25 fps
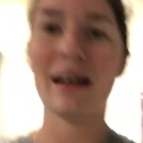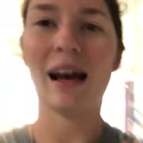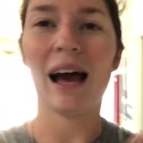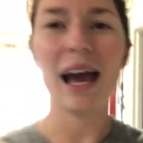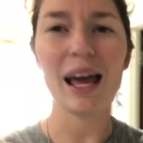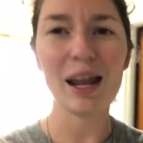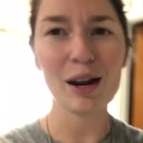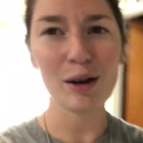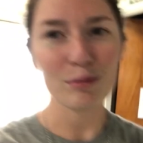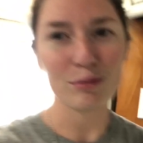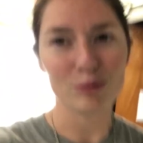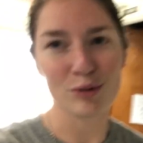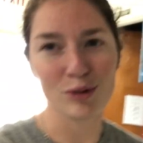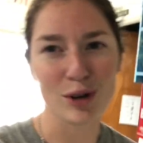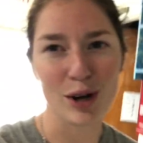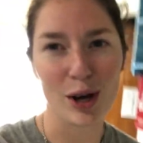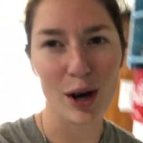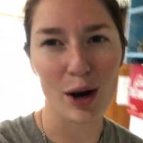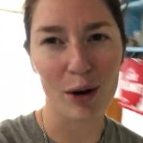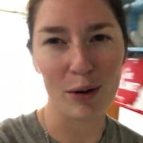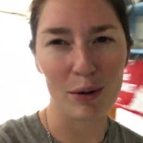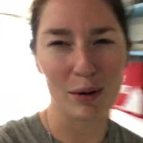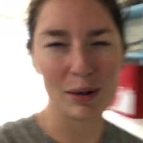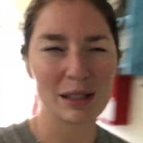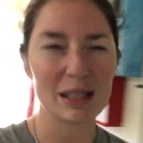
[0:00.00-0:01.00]
don't
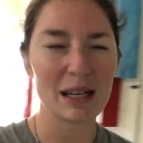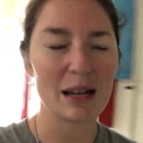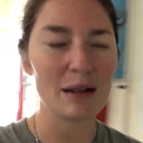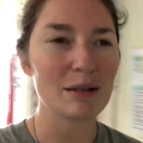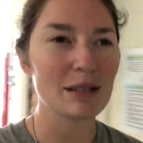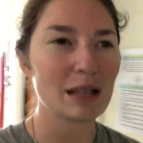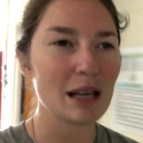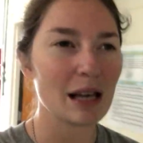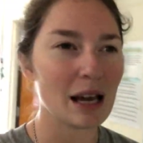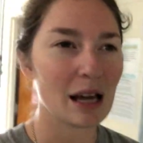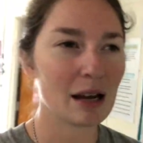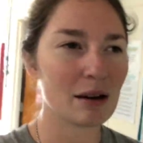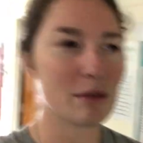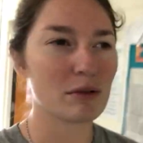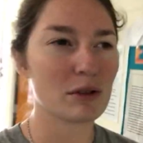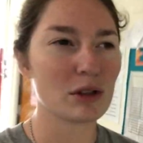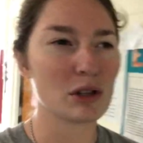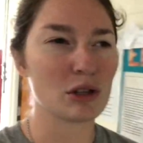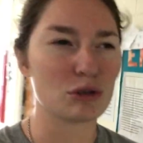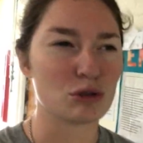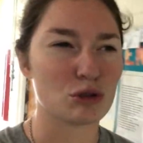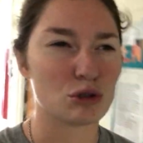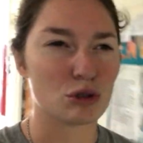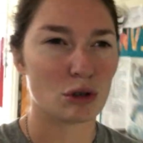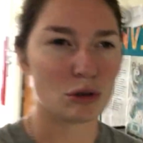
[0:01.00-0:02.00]
know. Today's like kind of one
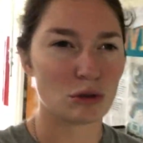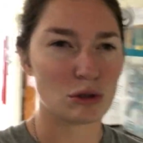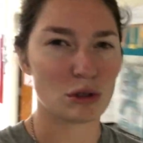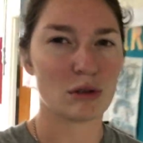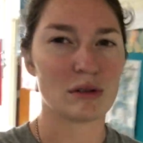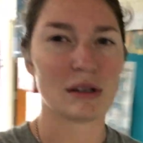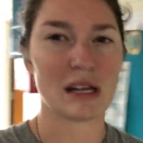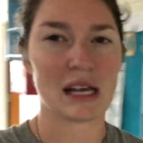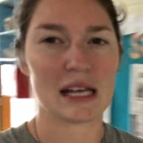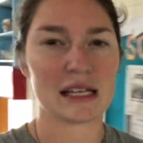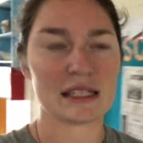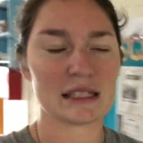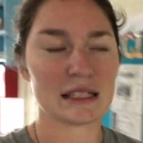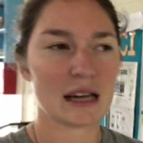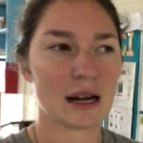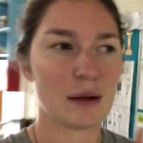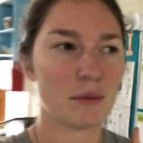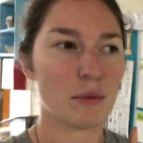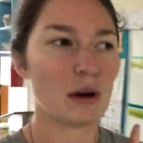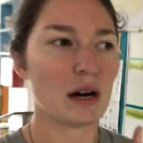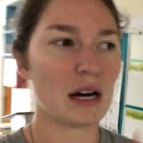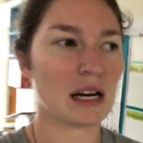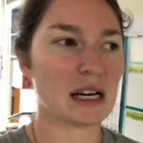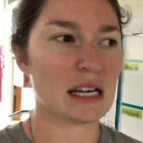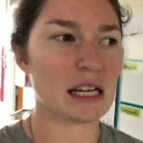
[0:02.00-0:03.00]
of those so-so days that I
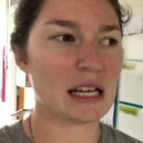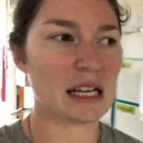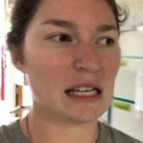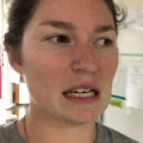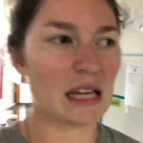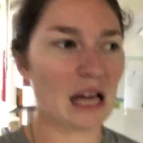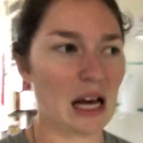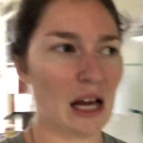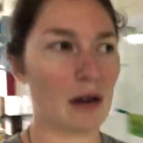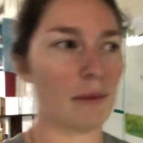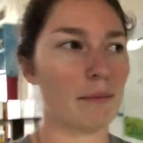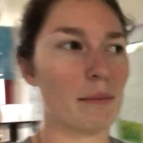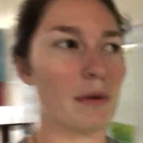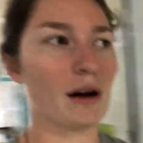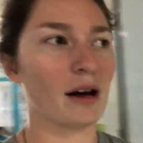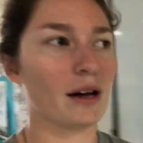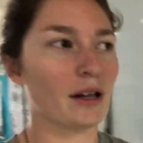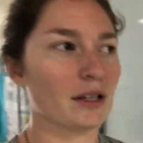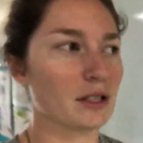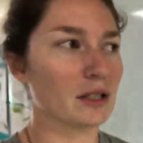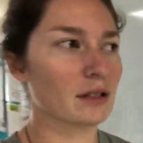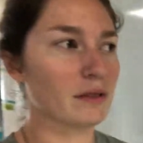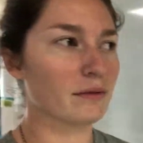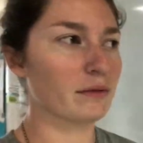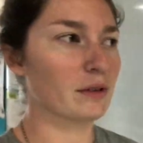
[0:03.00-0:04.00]
wanted to end it on a
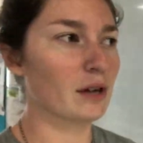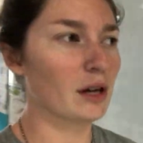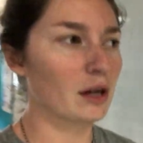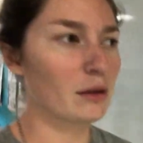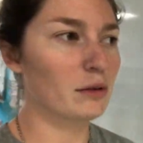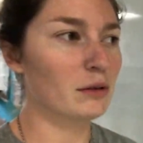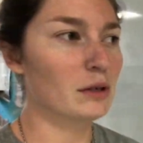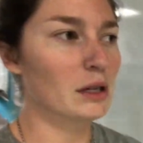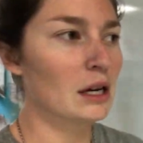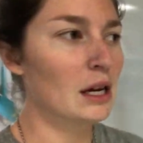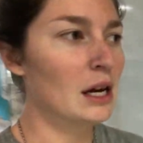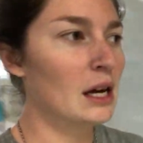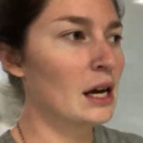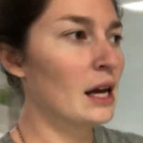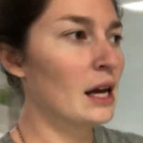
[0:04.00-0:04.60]
positive note,